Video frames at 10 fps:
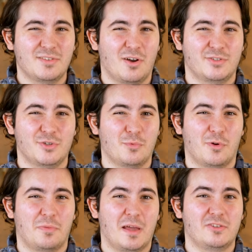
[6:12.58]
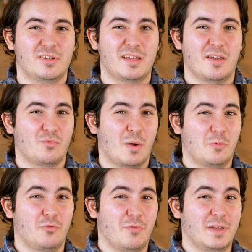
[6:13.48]
also worth mentioning that
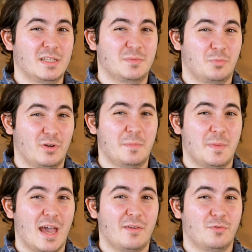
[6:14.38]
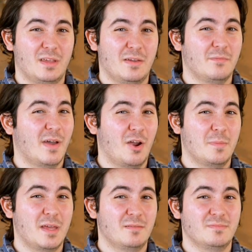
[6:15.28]
rubber roofing is pretty bad for the
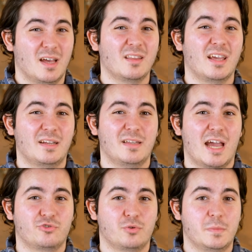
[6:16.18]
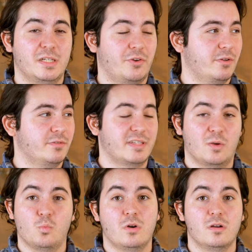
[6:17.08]
environment. Unlike natural materials like
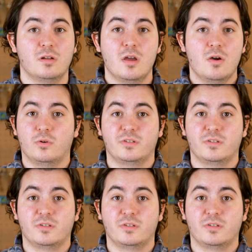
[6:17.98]
wood or